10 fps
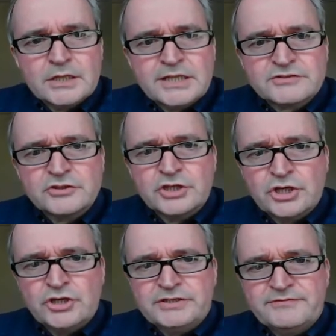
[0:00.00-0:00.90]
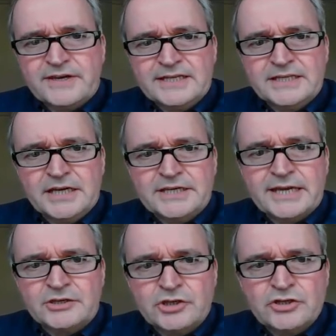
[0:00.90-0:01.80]
Let's look at early failure.
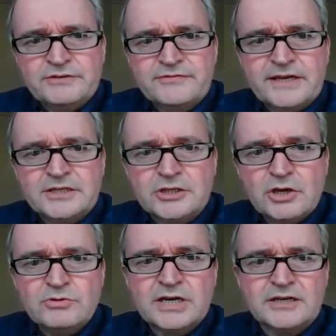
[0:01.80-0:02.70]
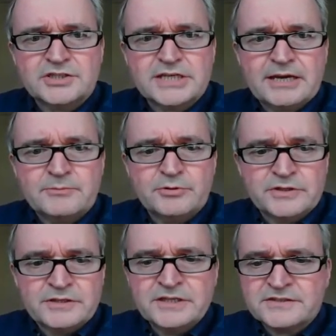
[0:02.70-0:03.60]
Again, early failure, low cardiac
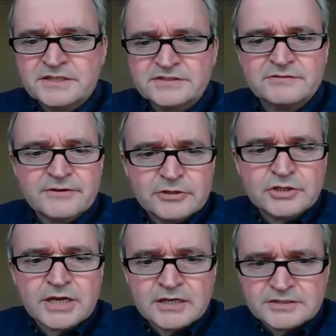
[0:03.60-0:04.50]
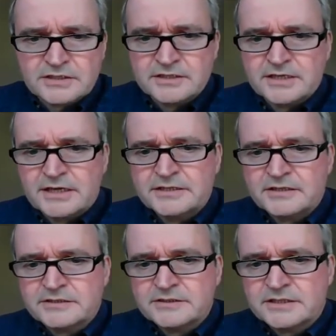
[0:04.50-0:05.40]
output. This is a very good article,
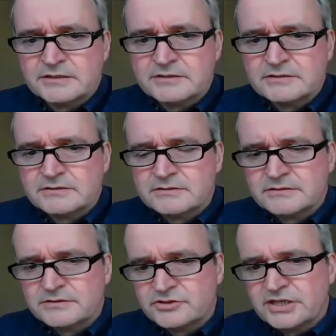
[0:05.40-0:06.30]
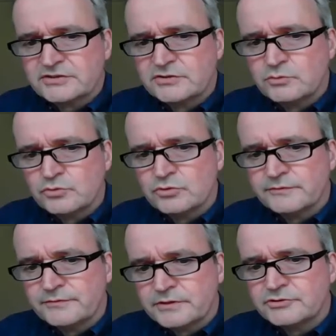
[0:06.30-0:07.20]
and I'd suggest you
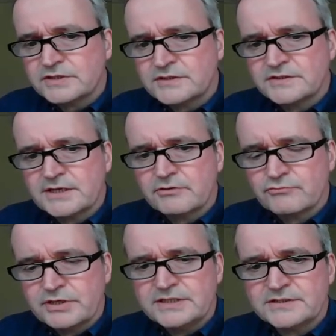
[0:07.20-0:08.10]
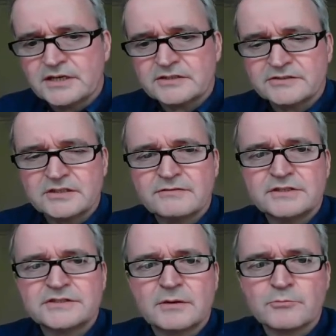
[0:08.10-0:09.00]
all, if you're interested in this area, read this article. It's a
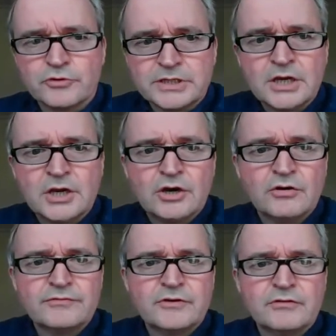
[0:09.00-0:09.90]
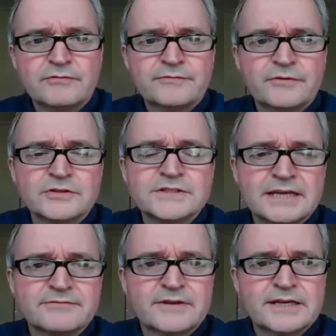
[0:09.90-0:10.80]
lovely summary of
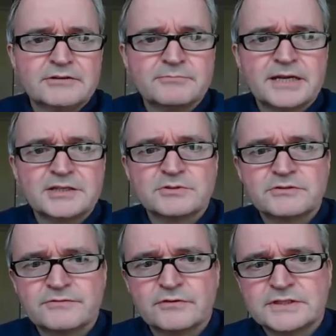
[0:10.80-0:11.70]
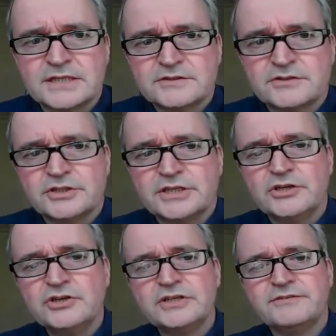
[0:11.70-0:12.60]
Fontan failure and management of the Fontan
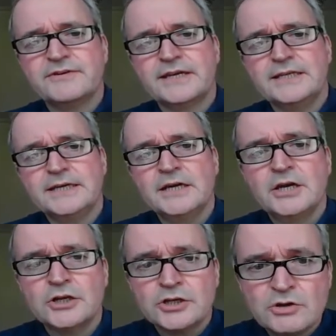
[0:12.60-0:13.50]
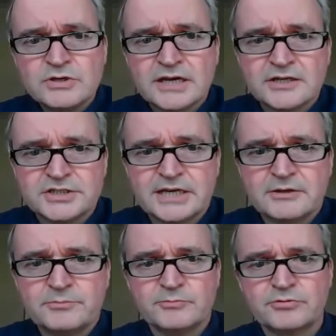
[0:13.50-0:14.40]
circuit. Early failure, low cardiac
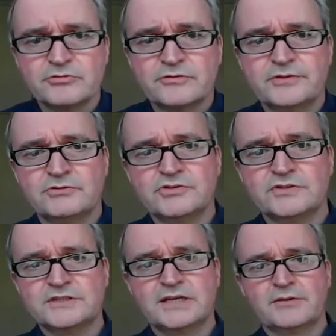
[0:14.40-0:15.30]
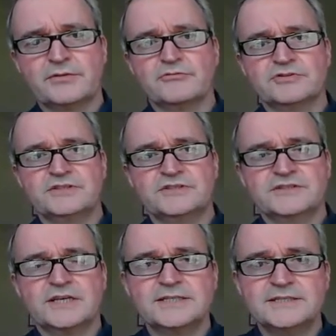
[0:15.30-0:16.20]
output, pleural effusions, parathoraces,
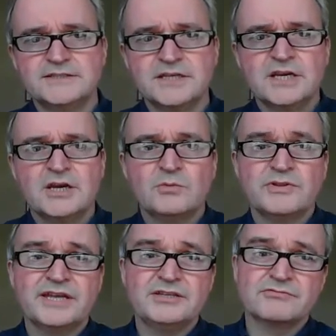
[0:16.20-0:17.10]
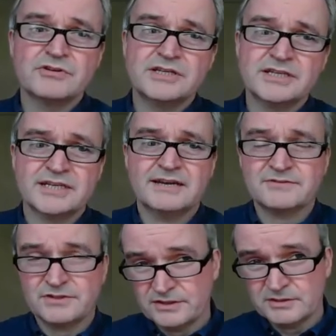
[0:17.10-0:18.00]
ascites. Well, then you're really going to
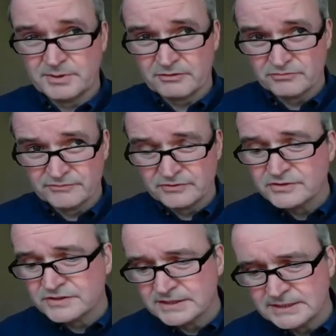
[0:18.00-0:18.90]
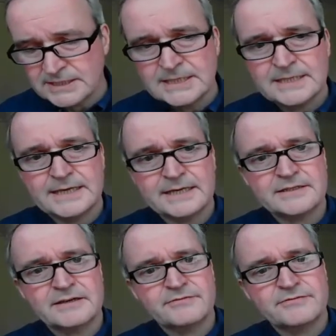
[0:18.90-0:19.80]
have to think about reversing
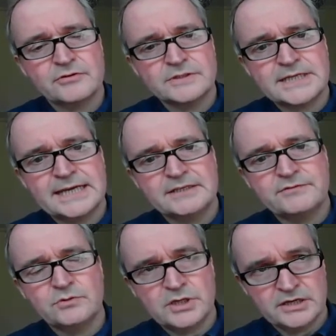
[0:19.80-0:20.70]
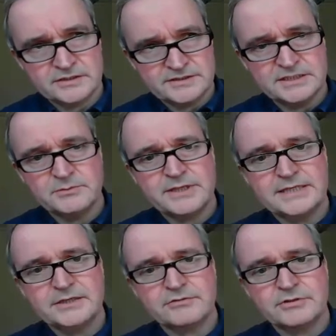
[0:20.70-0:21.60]
that Fontan if you can't deal with
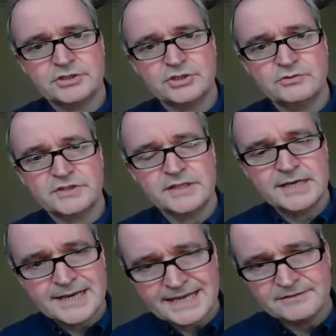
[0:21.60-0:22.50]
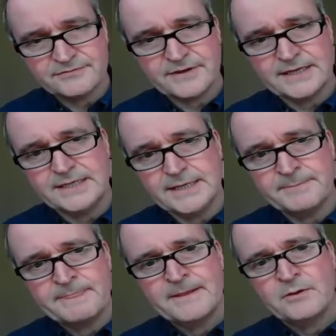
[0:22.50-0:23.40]
any other issues. And the late
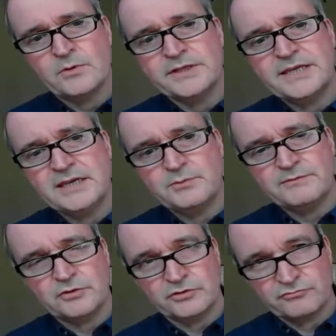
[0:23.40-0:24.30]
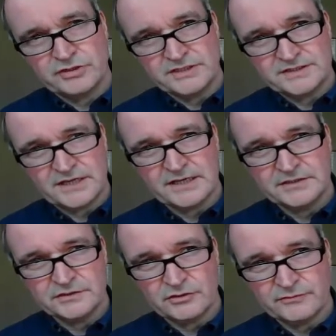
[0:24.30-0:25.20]
failure, well, here we've got really
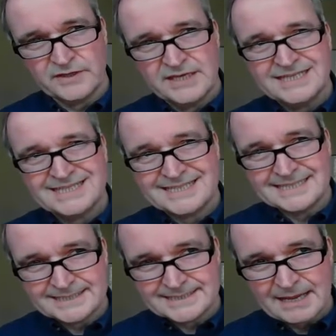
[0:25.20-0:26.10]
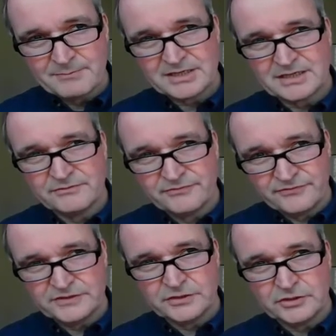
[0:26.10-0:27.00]
signs of systemic and
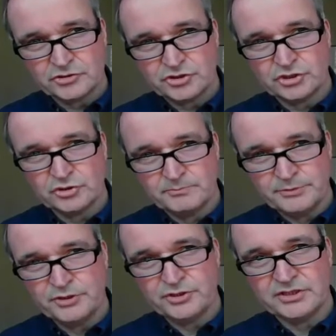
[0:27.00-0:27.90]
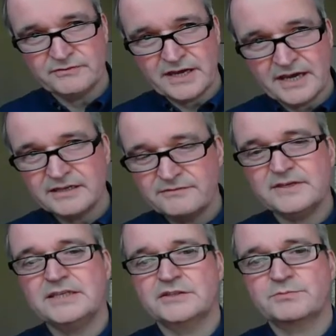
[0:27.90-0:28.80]
physiological burden of high
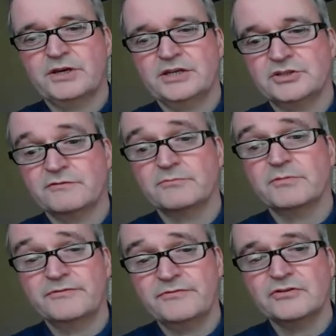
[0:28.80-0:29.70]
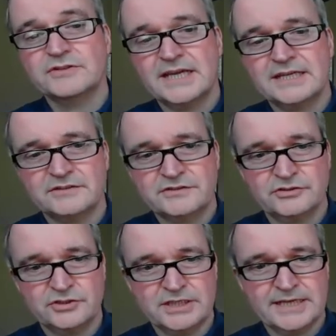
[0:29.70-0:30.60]
venous pressure from a Fontan
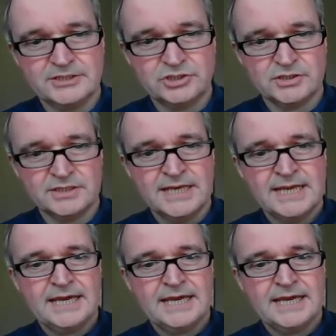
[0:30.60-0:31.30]
circulation.